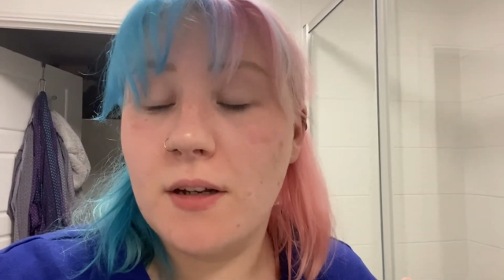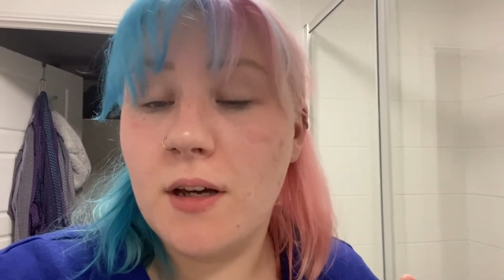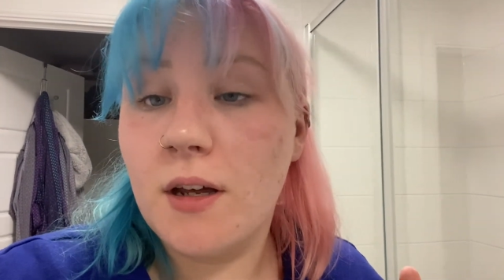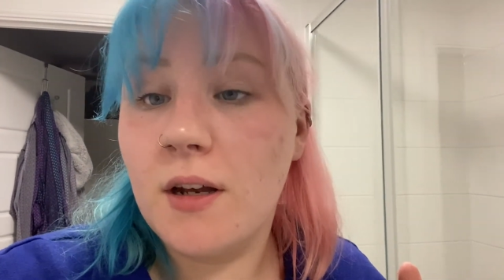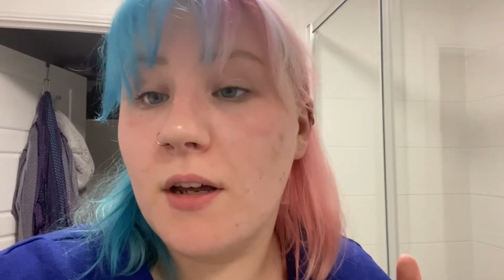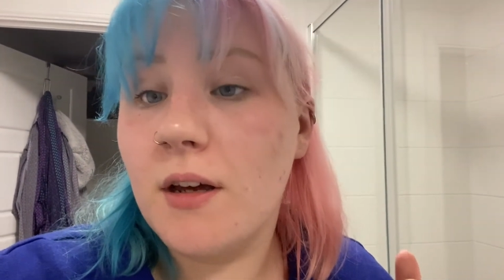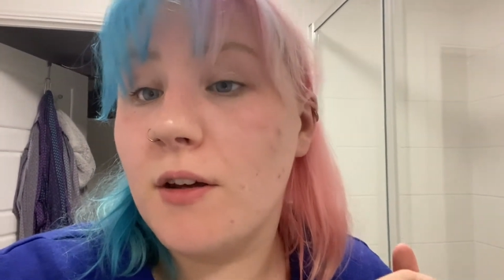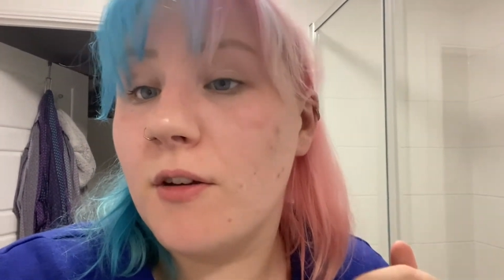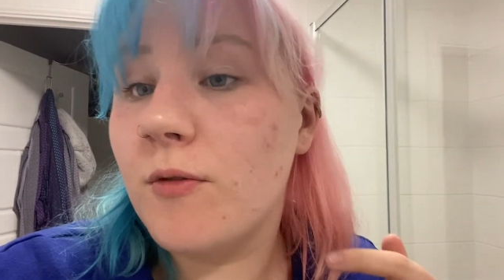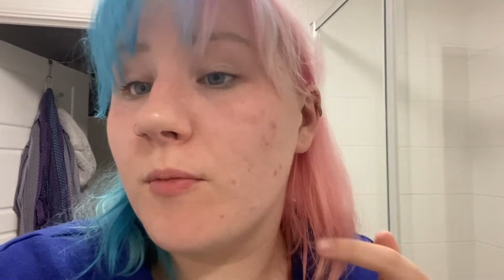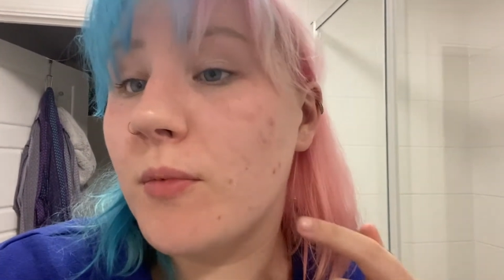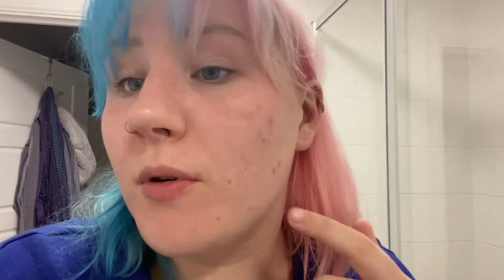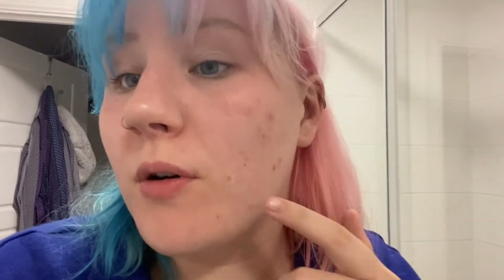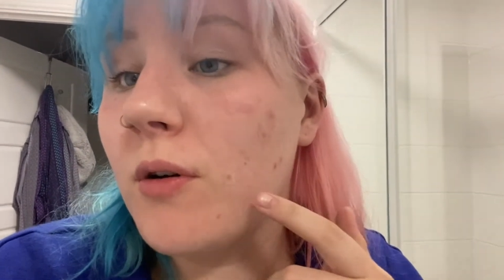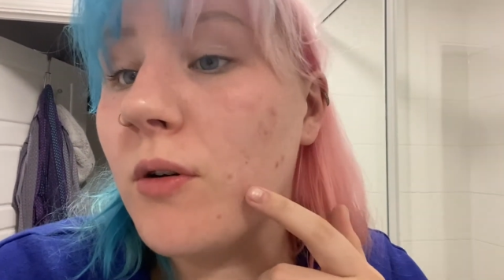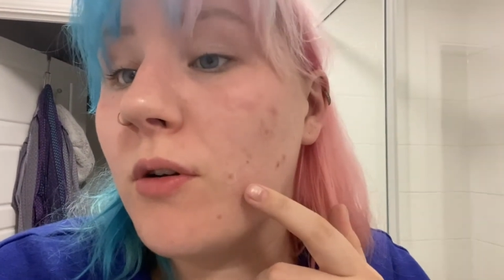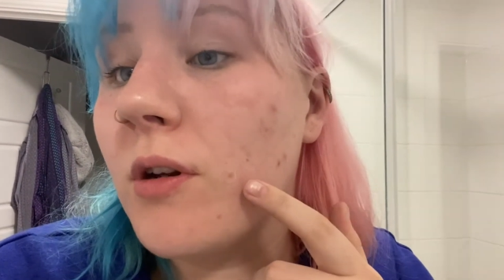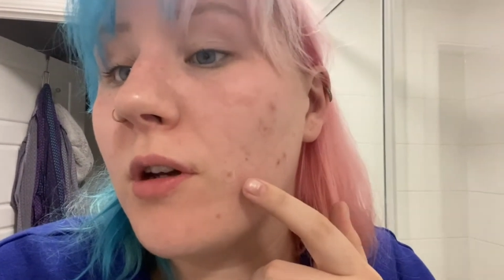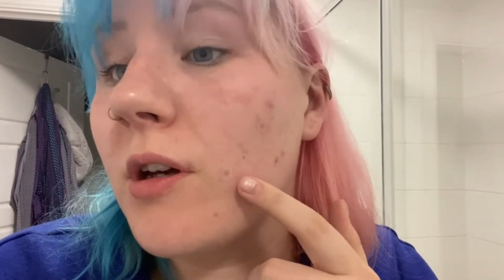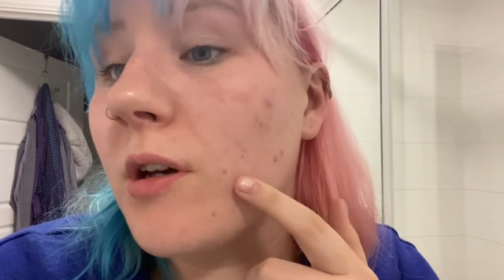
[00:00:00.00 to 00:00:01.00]
and I've put
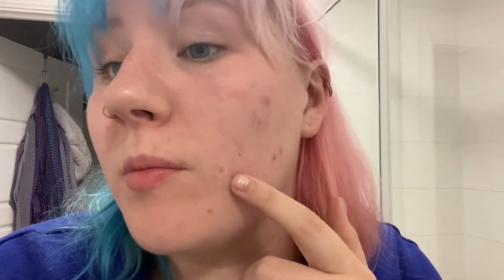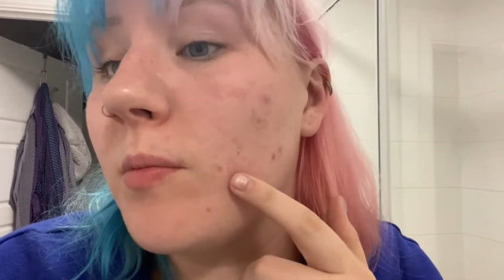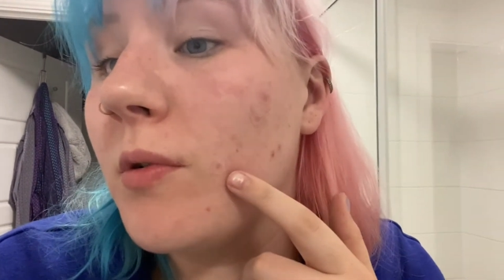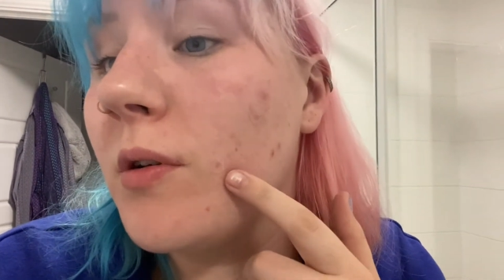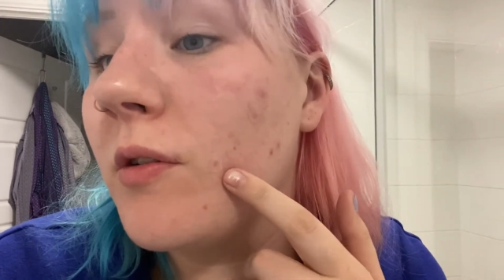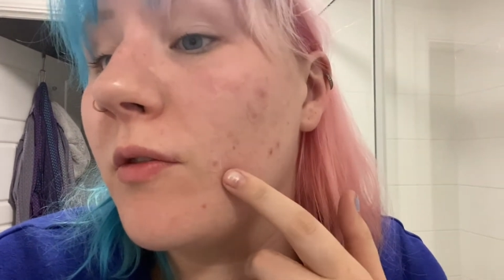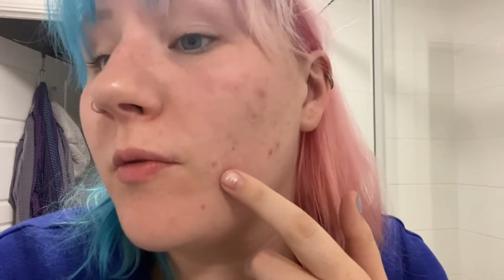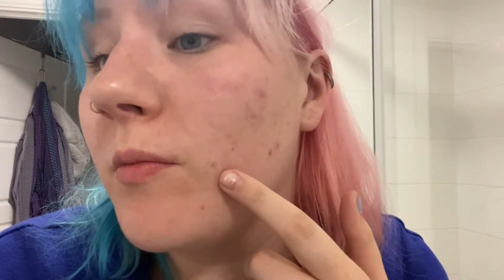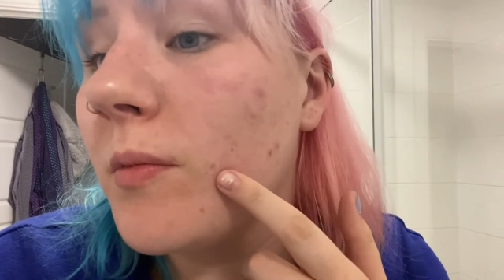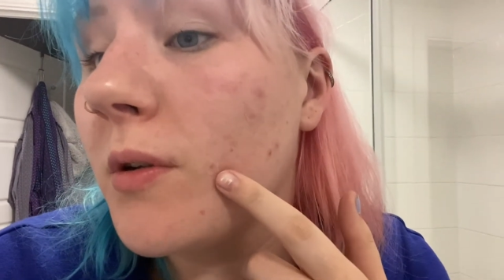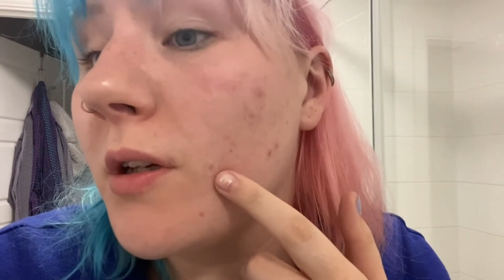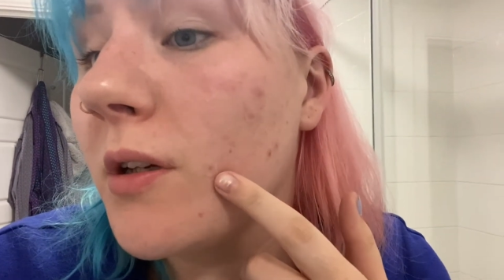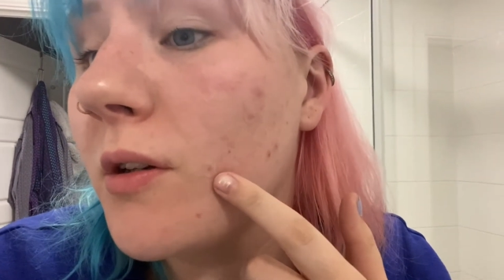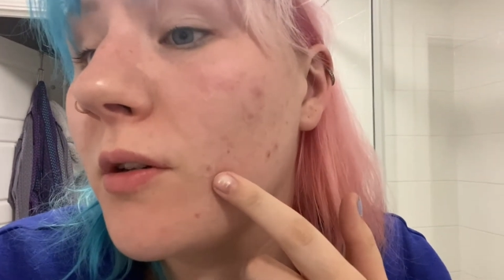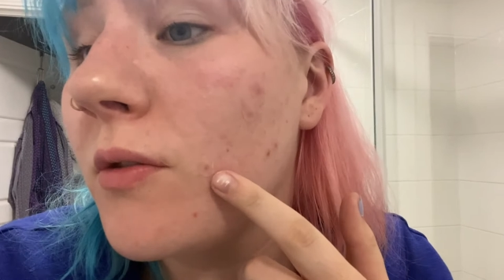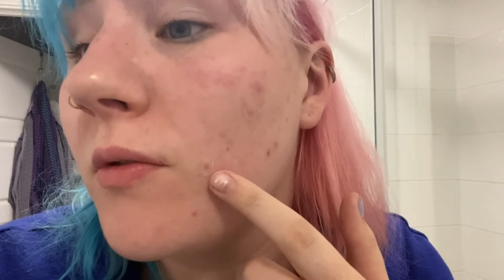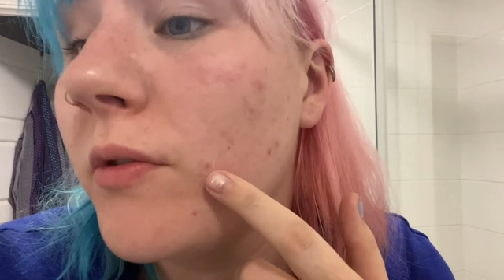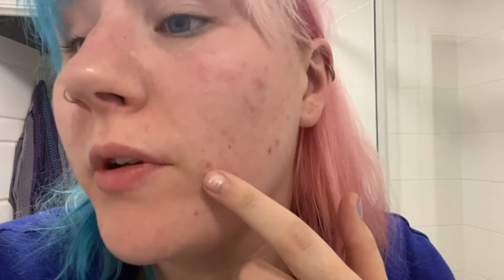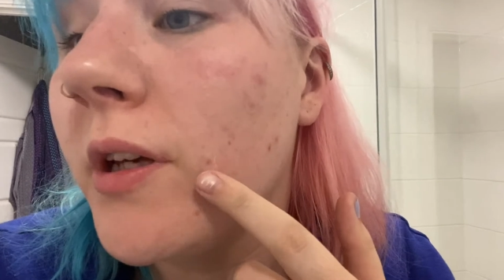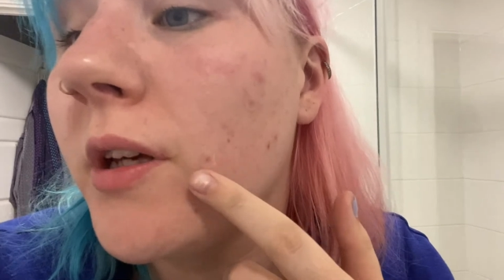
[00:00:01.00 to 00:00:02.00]
on a couple of my
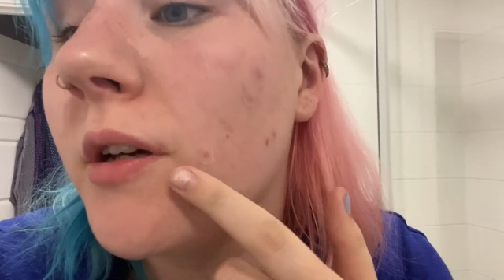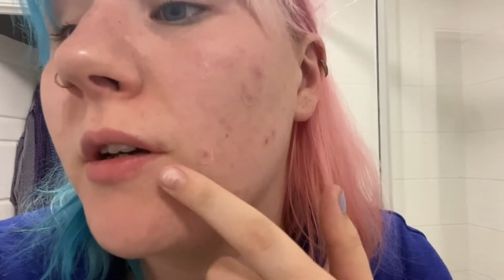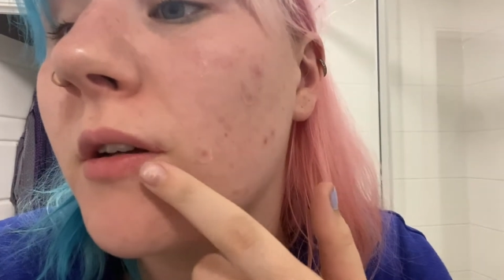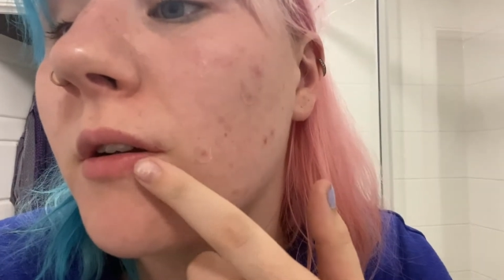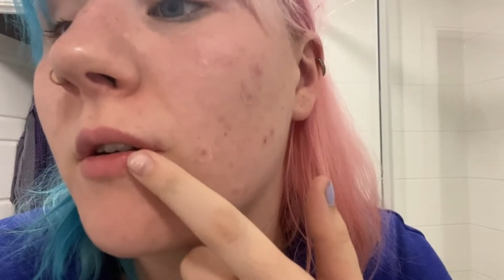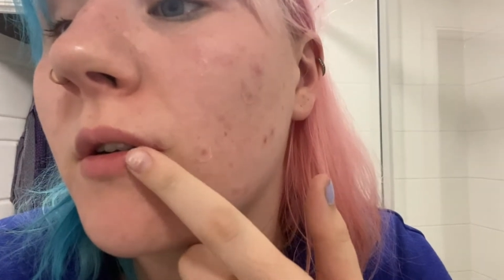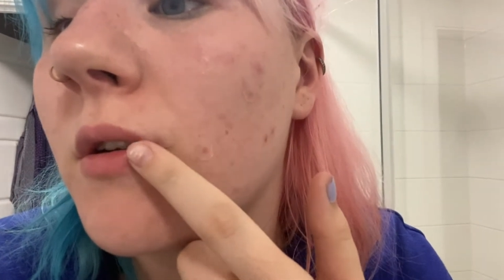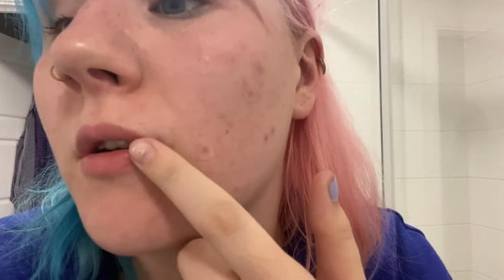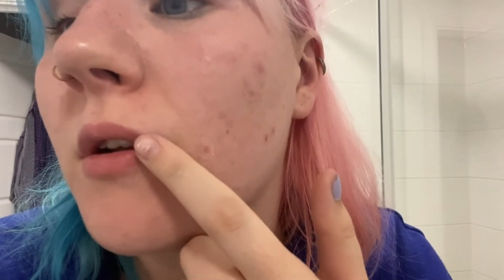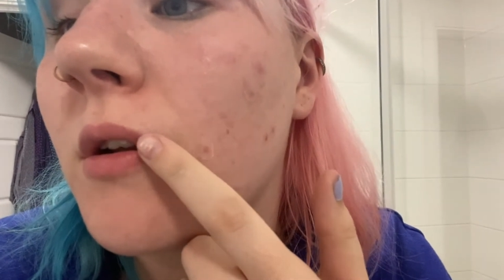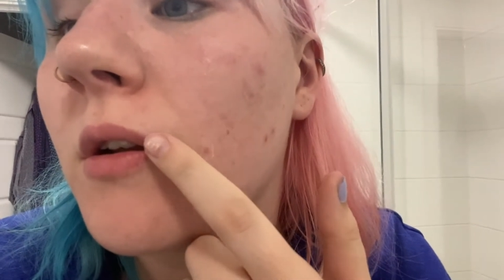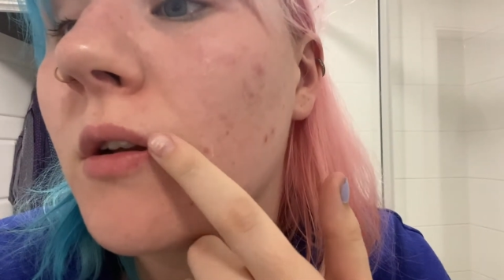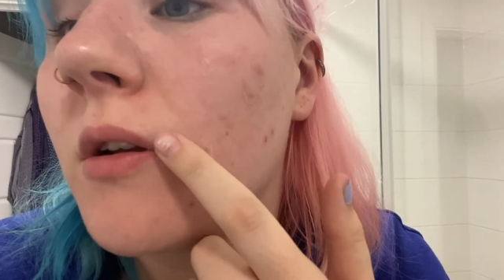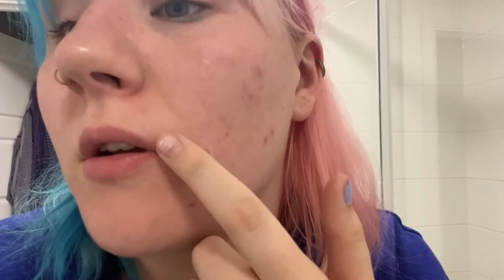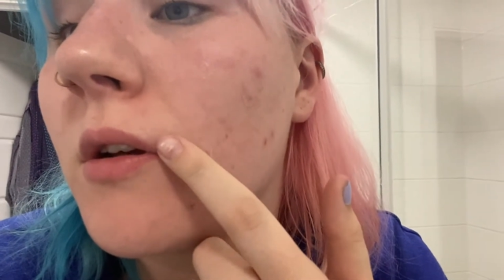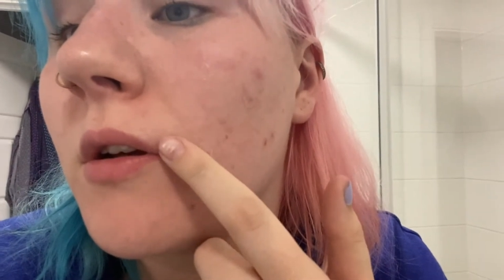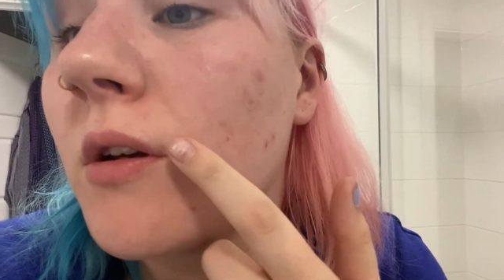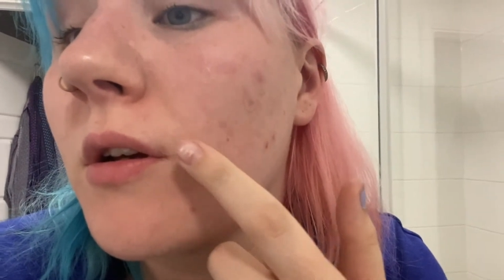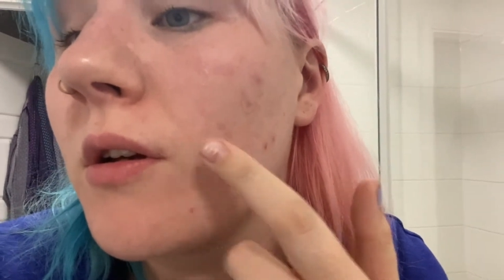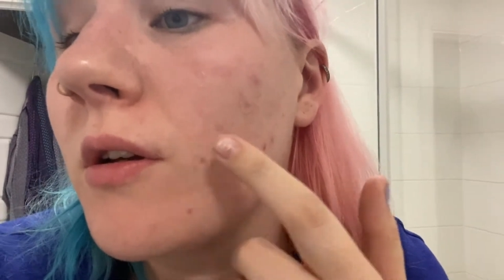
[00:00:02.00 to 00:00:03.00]
Korean
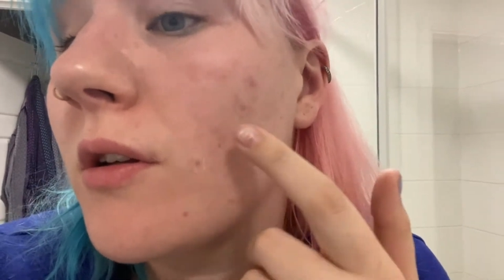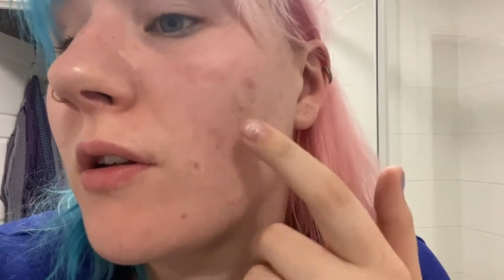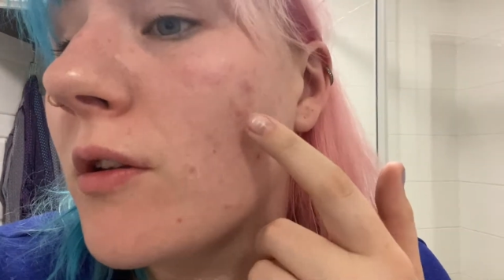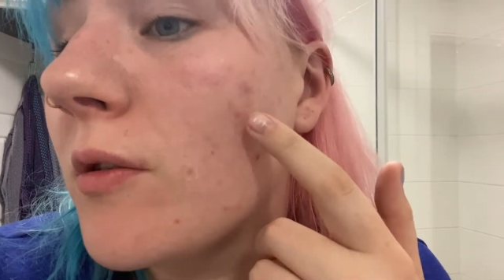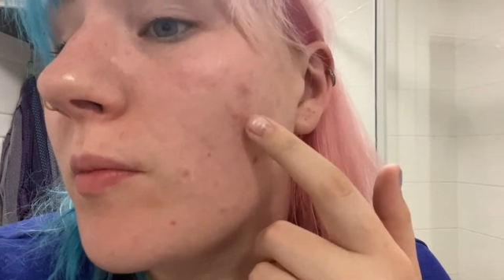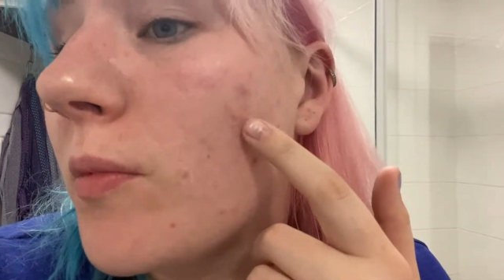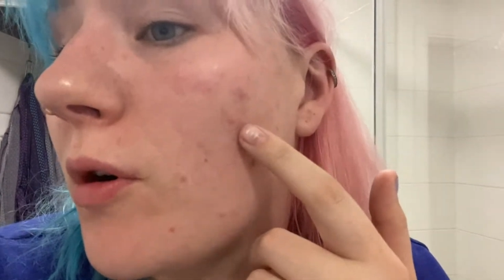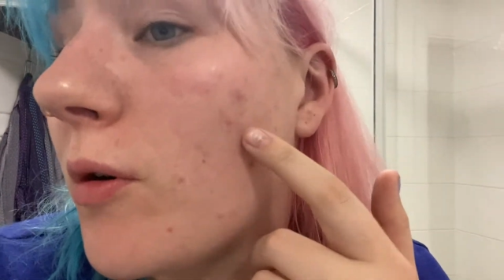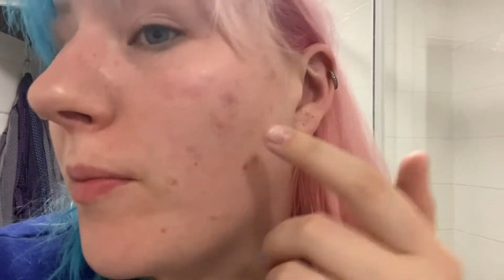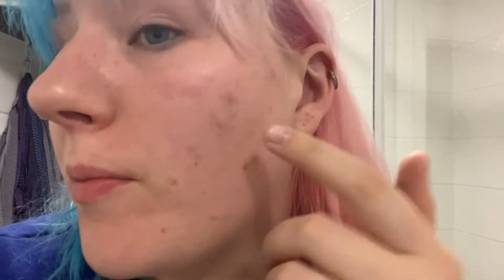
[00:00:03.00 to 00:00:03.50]
spot